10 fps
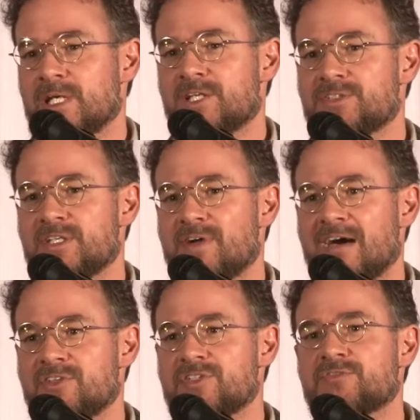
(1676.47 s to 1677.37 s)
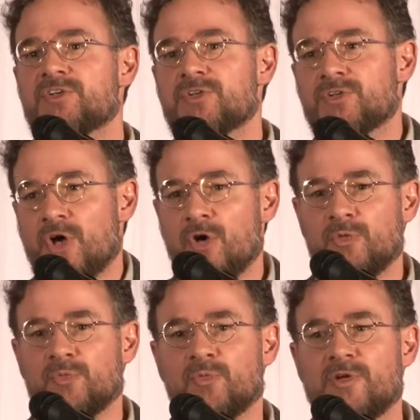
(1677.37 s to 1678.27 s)
Instead of having to fill your
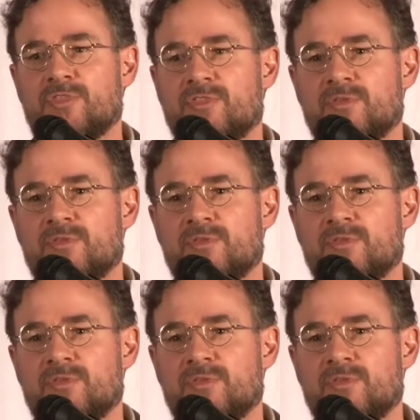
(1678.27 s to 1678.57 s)
home with,